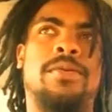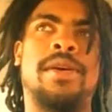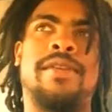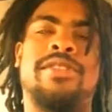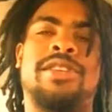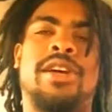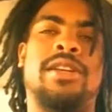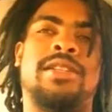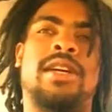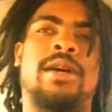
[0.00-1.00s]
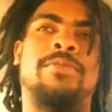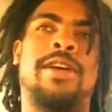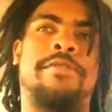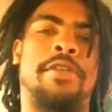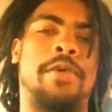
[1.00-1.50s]
we have a certain time we
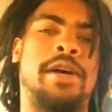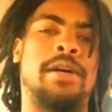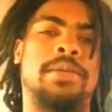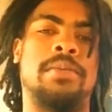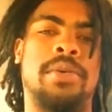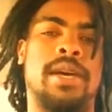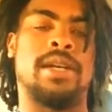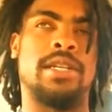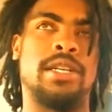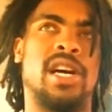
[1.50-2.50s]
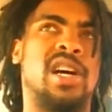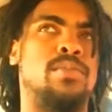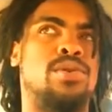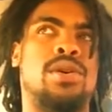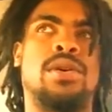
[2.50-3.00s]
have to wake up to be at a job
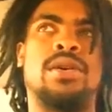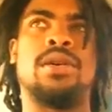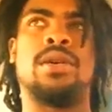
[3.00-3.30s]
or